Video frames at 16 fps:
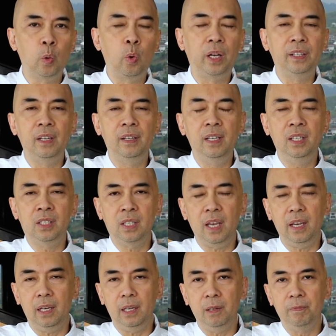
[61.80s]
what did he
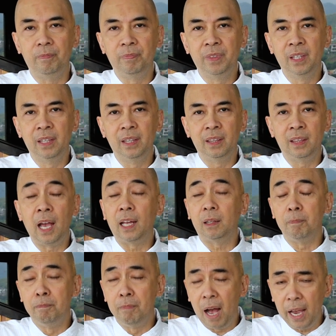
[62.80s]
say?
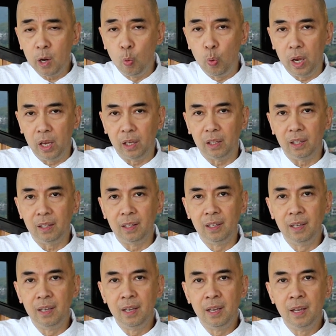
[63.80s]
"Not my will,
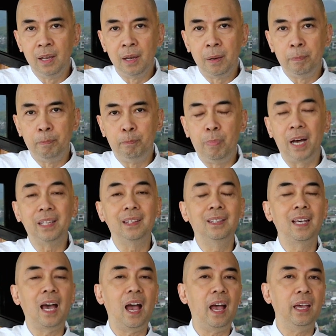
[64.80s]

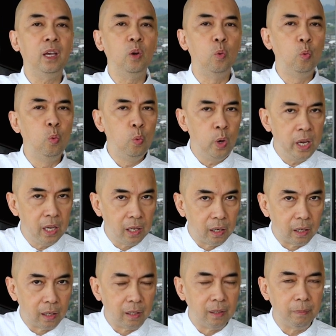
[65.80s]
but thy
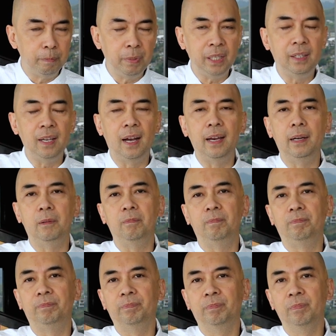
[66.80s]
will be done."
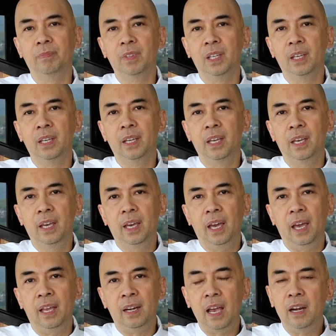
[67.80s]

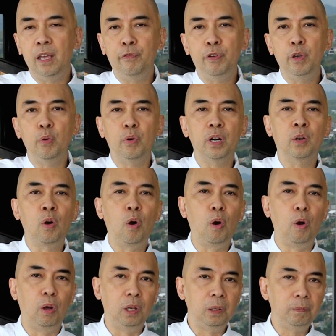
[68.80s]
And then if you
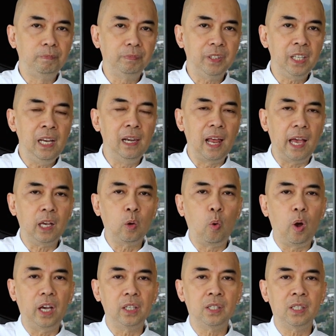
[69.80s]
recall, he
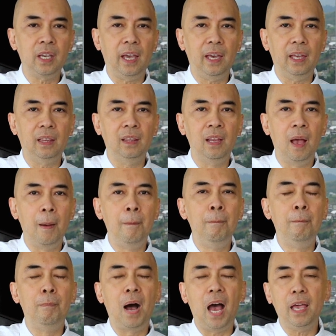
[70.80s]
likewise said,
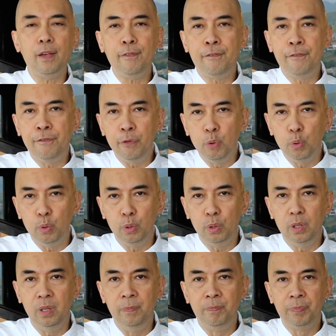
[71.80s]
"My
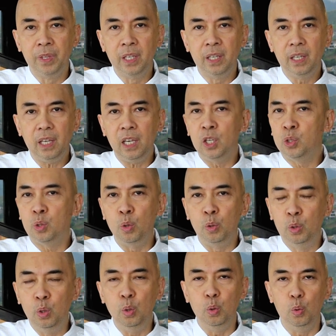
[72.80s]
food is
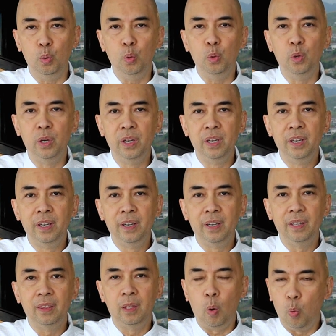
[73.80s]
to do
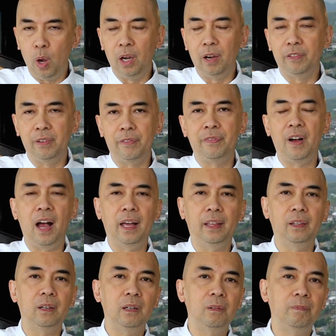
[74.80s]
the will of the
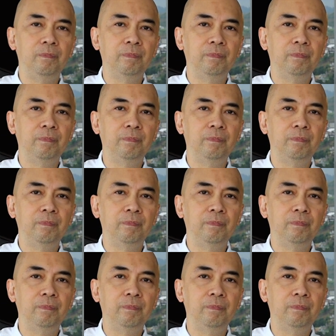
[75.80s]
Father."